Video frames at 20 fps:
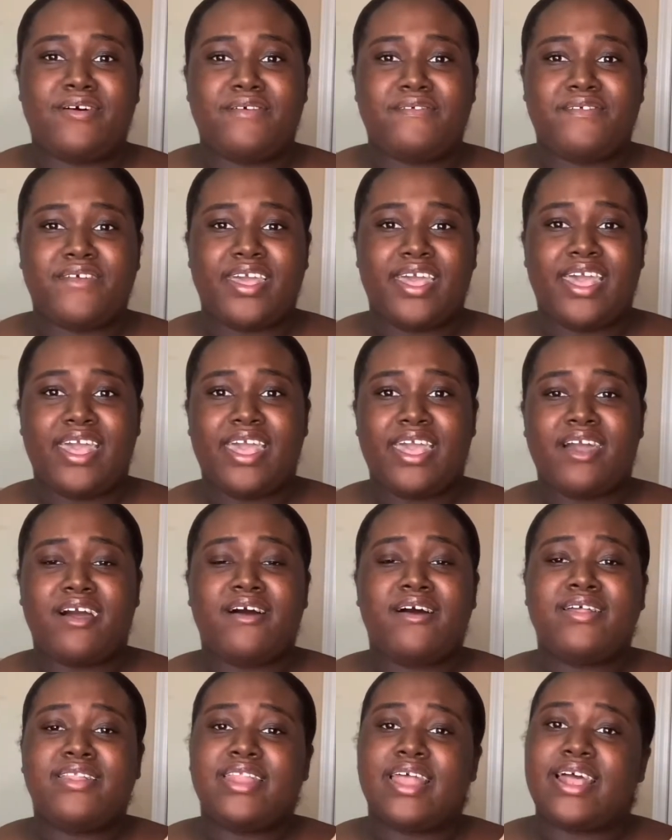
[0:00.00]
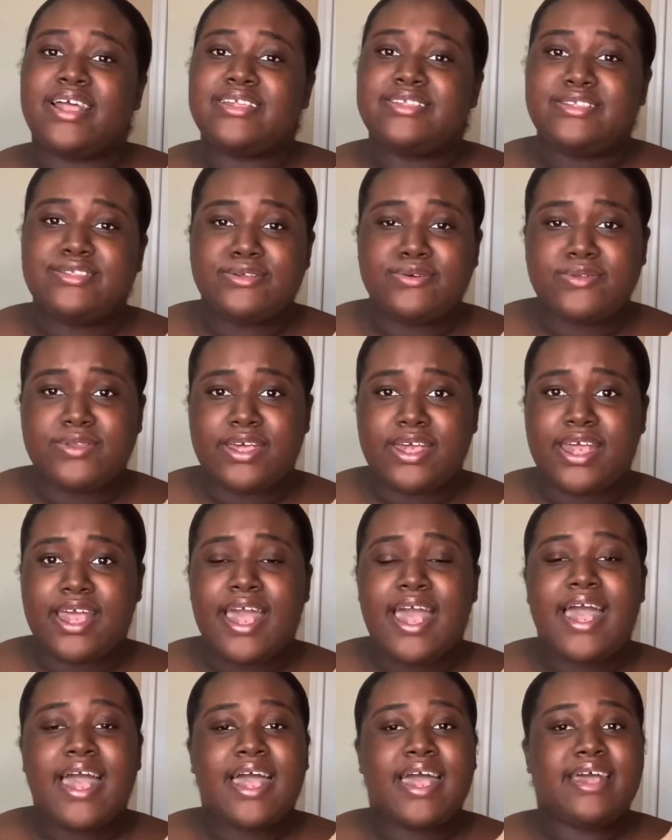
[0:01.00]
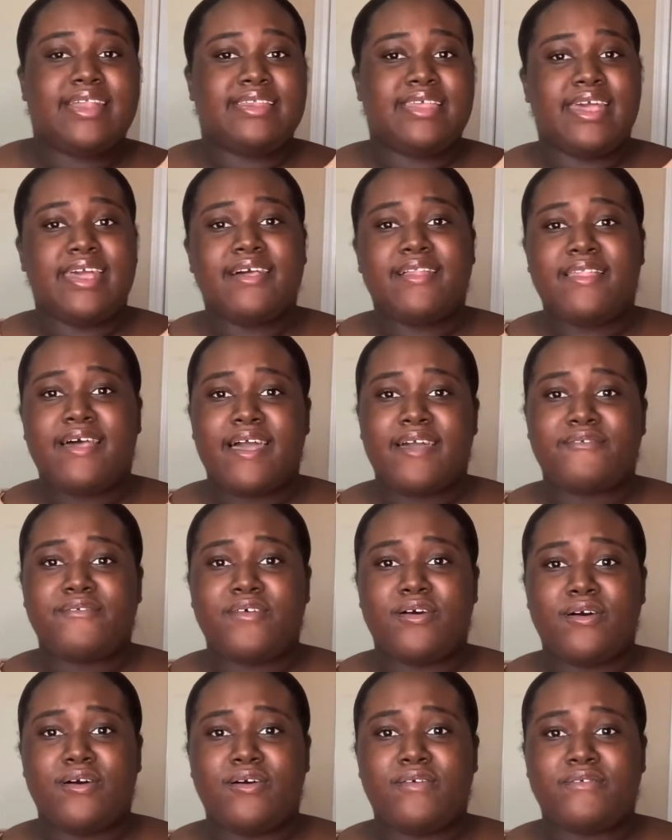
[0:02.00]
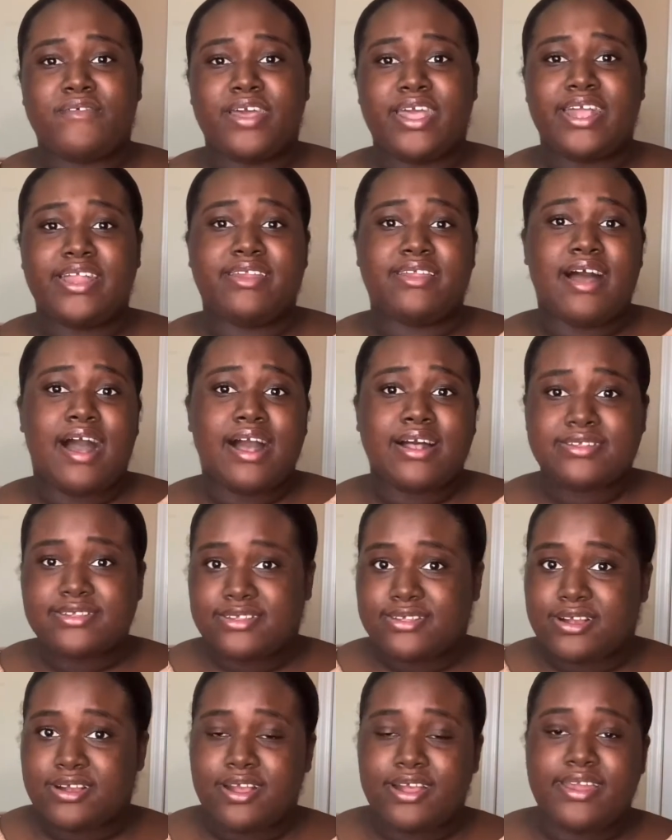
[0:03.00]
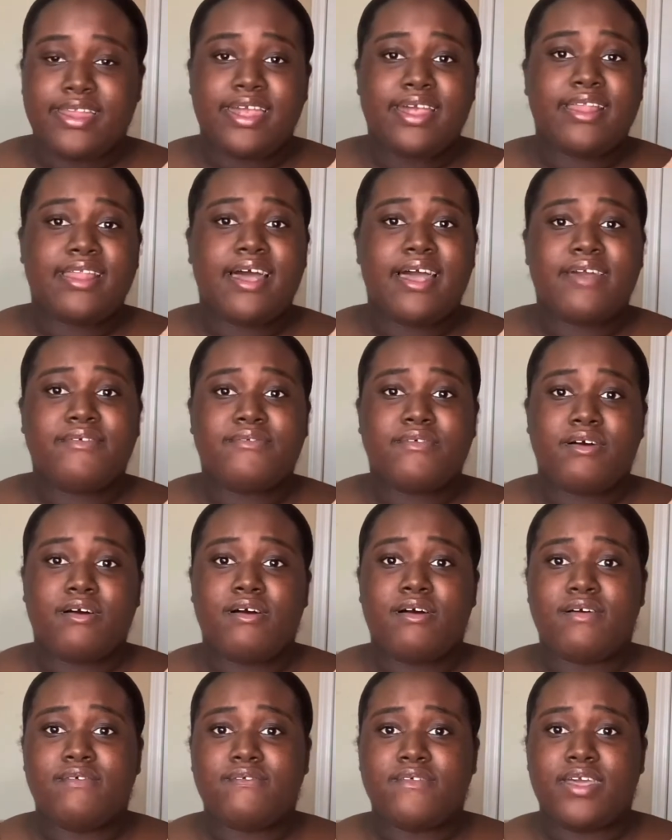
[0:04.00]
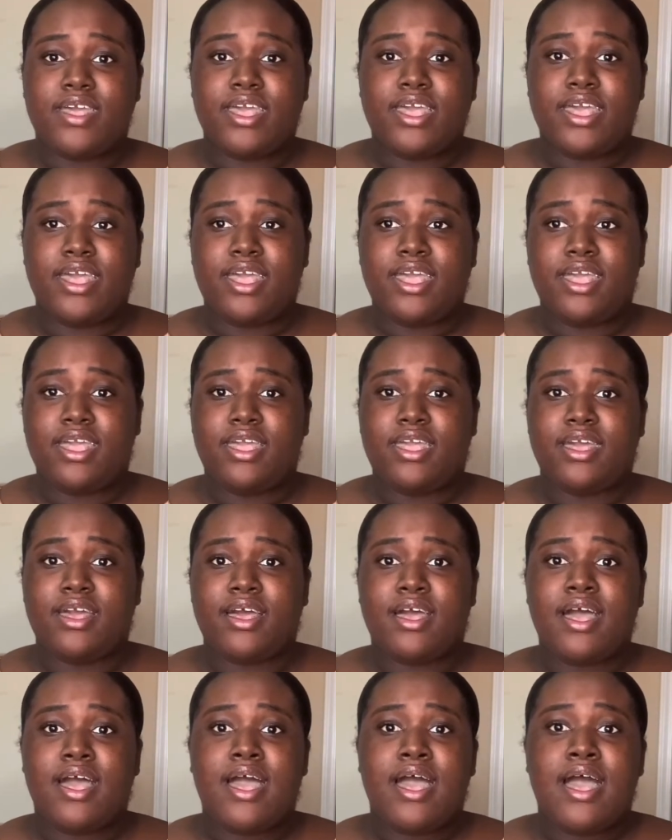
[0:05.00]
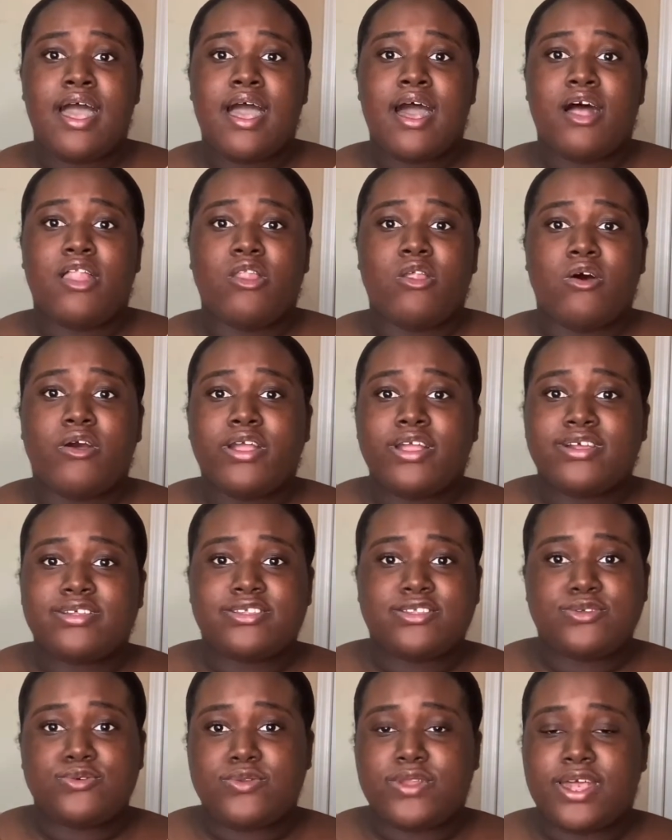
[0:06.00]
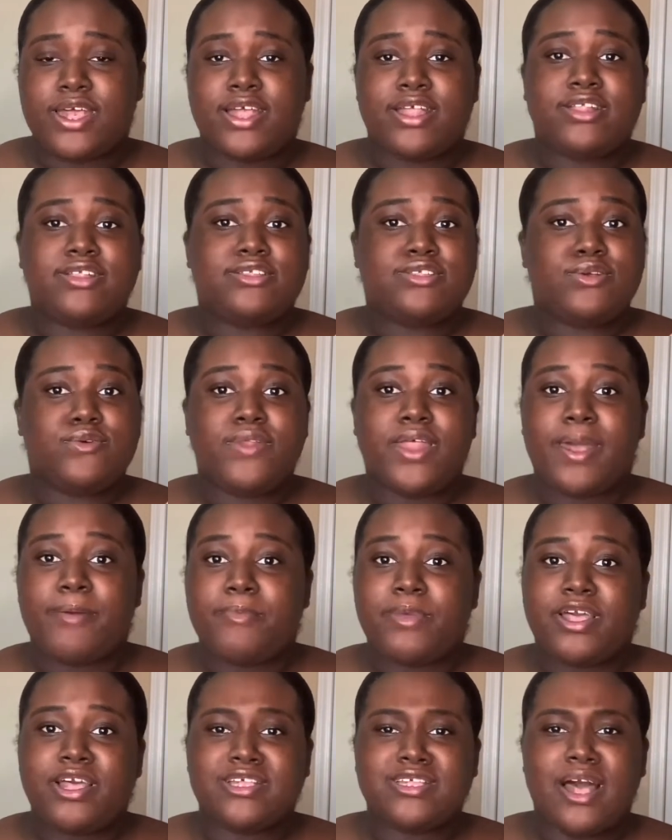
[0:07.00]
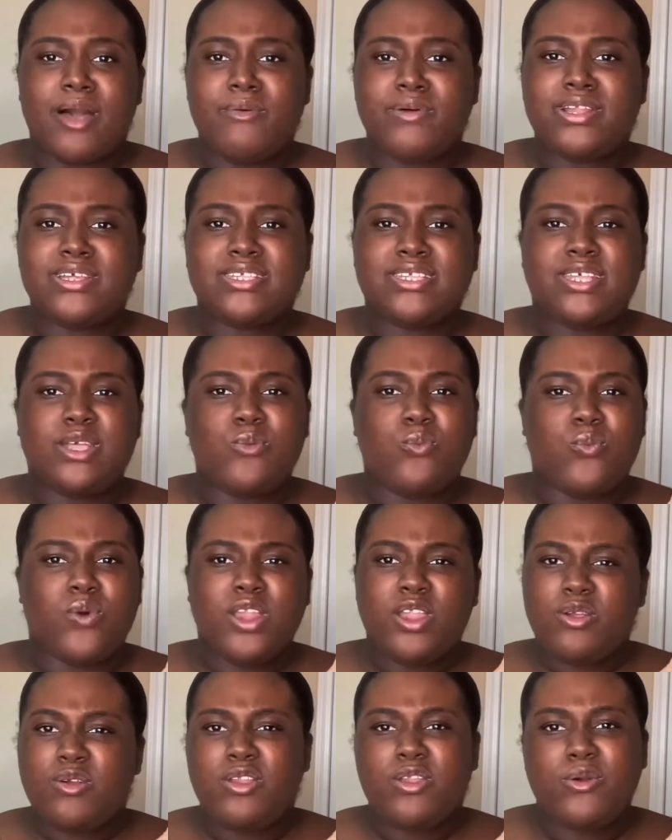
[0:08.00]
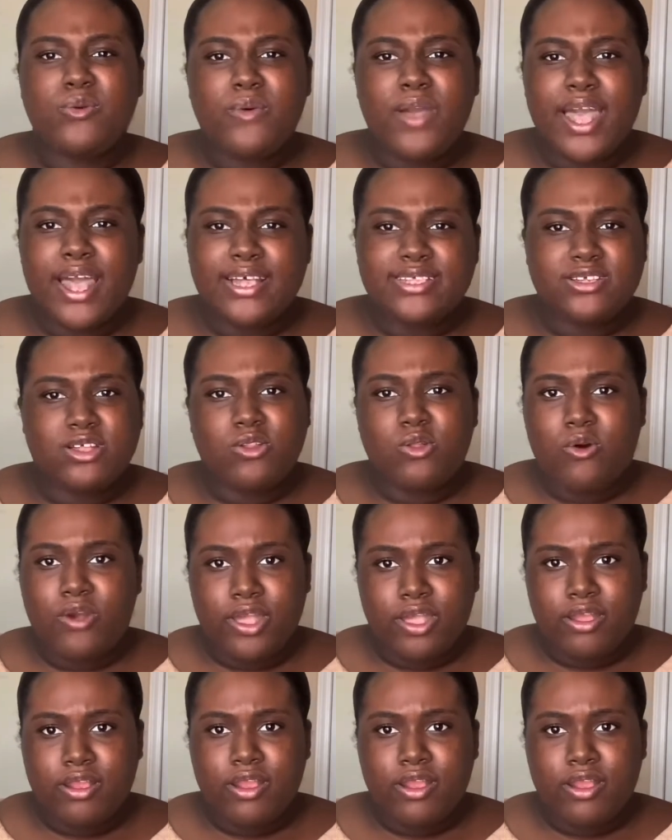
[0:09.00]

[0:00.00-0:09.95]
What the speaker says: a online student, a day in life of a doctor, a day in life of a lawyer student. Do that because I want to see what do you do as a lawyer.